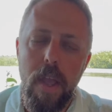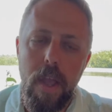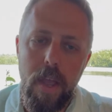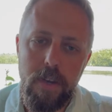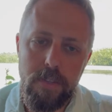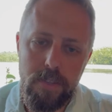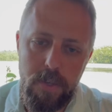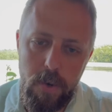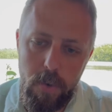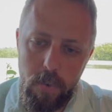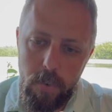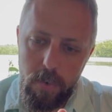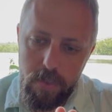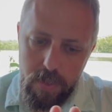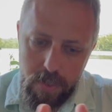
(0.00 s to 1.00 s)
And
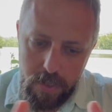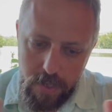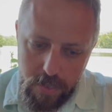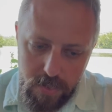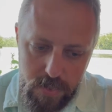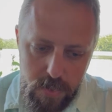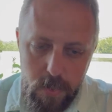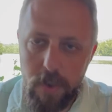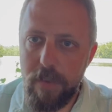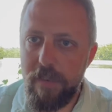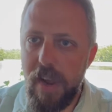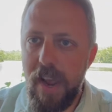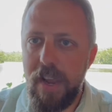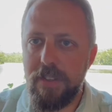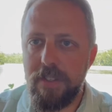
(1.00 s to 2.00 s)
so it sort of
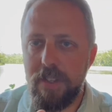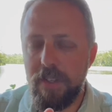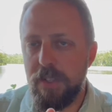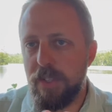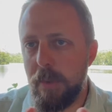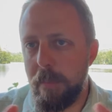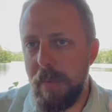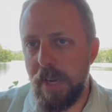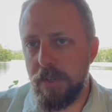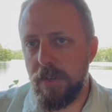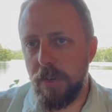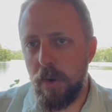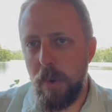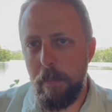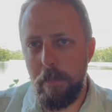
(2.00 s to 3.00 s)
has this
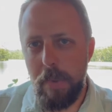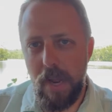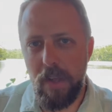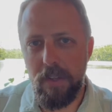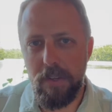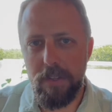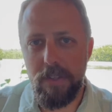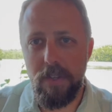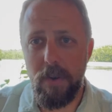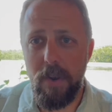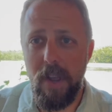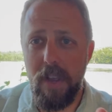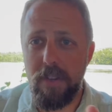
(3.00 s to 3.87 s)
symmetrical balance to it.